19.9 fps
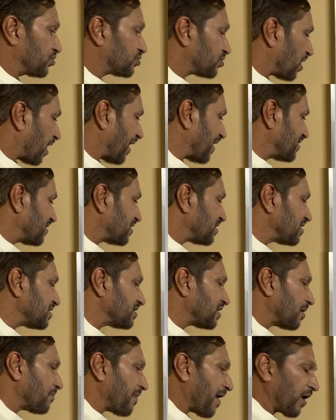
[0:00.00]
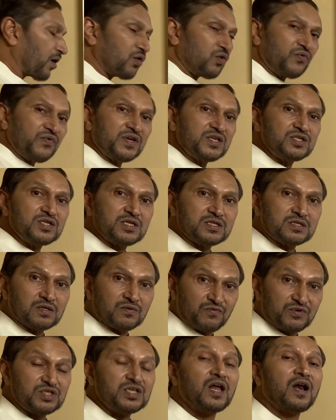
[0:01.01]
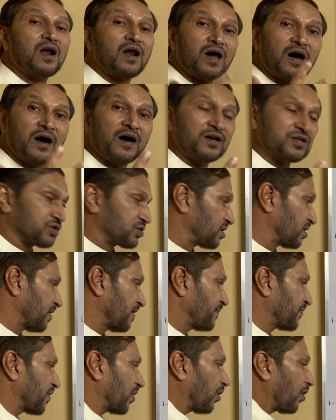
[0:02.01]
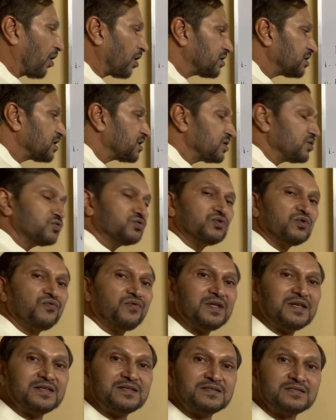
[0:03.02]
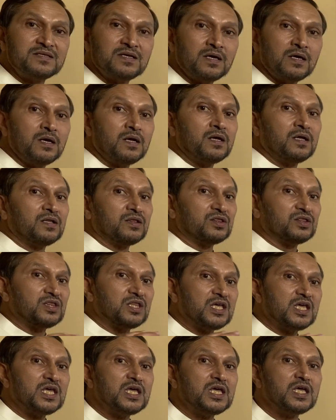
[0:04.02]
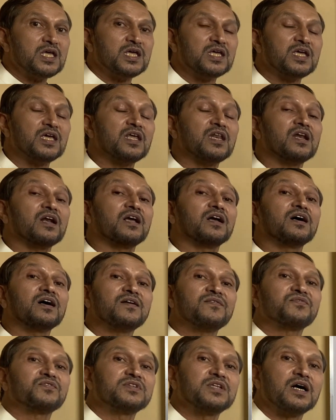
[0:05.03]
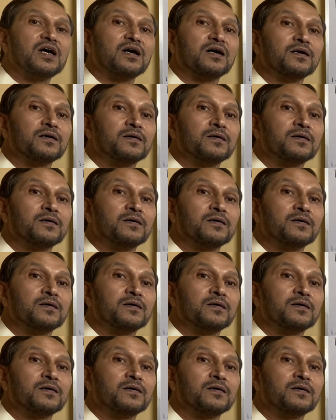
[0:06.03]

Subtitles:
Either these are macrophages, which are large, or the neutrophils. They engulf the